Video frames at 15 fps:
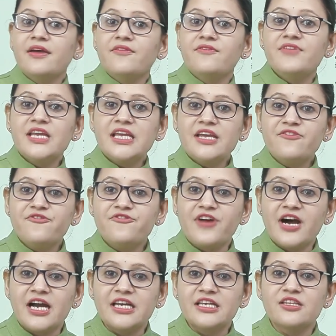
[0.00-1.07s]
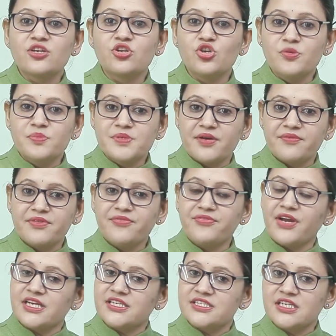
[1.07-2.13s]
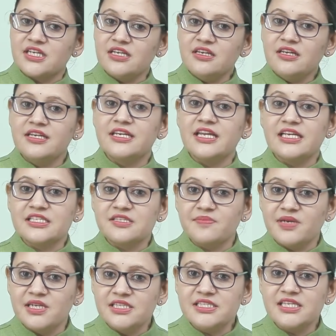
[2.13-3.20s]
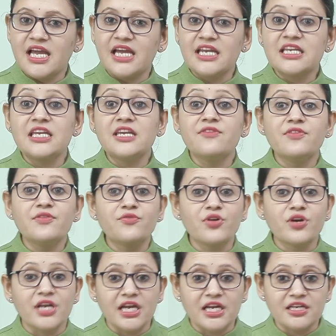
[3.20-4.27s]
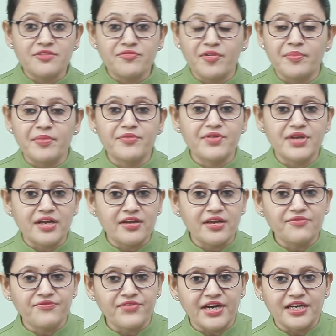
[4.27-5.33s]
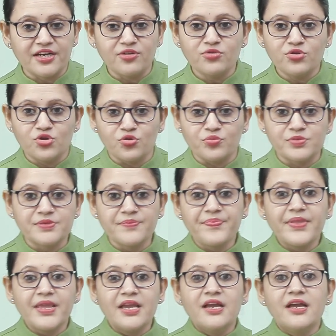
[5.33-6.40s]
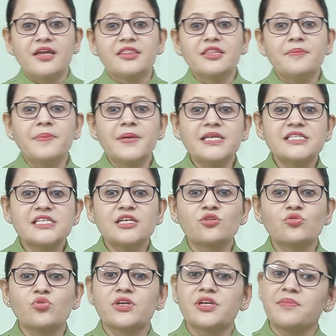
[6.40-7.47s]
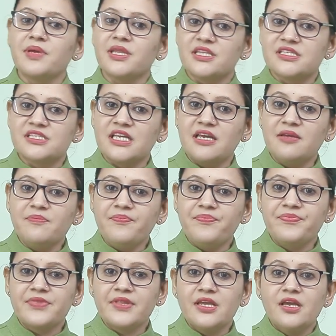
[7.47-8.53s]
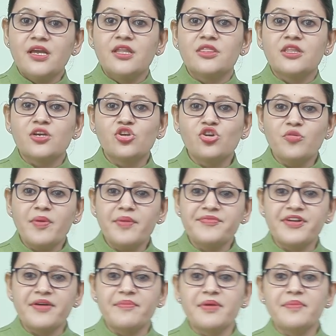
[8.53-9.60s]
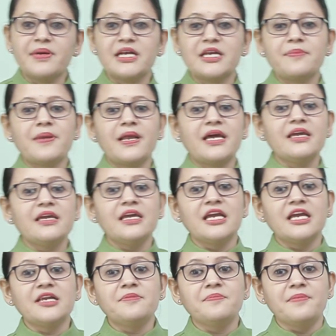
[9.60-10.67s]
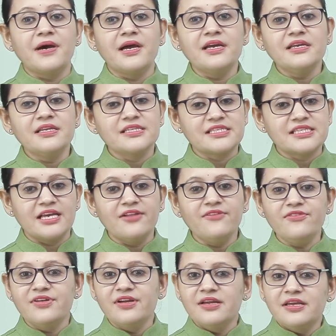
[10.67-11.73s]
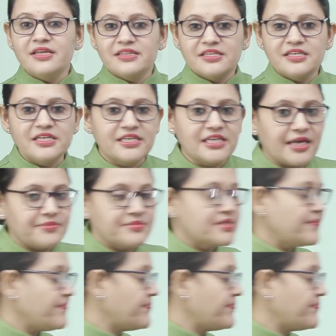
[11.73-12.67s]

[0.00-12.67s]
We can find the cubes of the fraction, decimals and even for negative number we can find out cubes. The basic rule remain the same. The cube of number multiply it by itself 3 times.